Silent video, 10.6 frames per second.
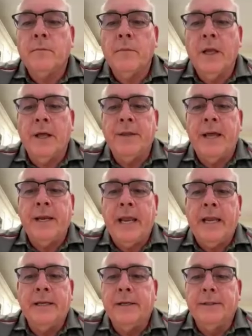then
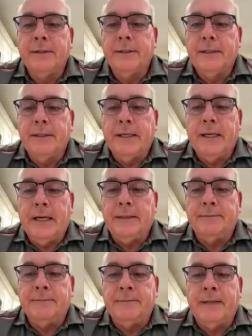they
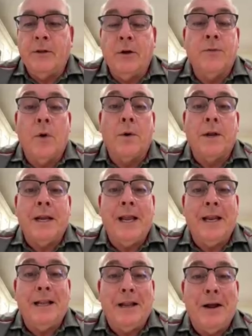look forward to
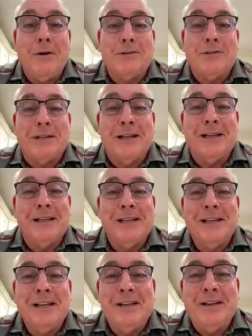getting the oats, and
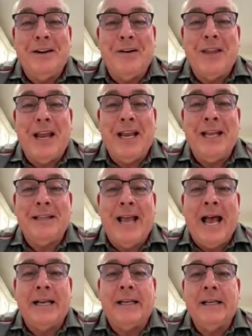they hit
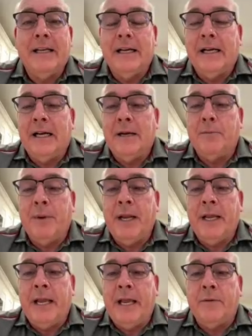that. But
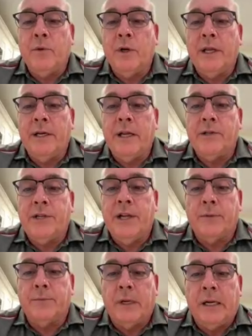it really does give
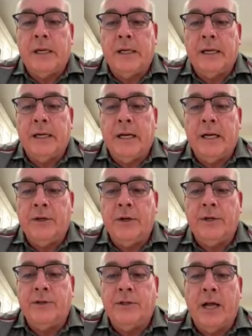them a
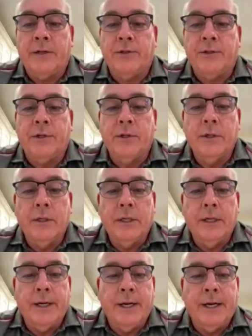good touch
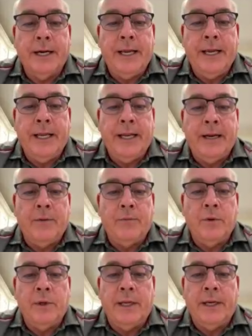and it
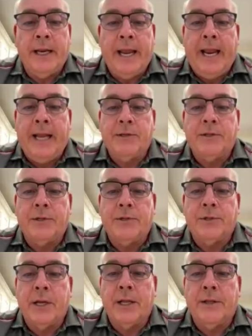really
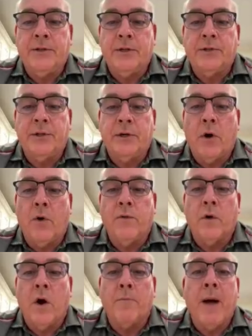enhances just their
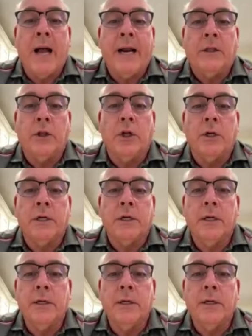overall body look.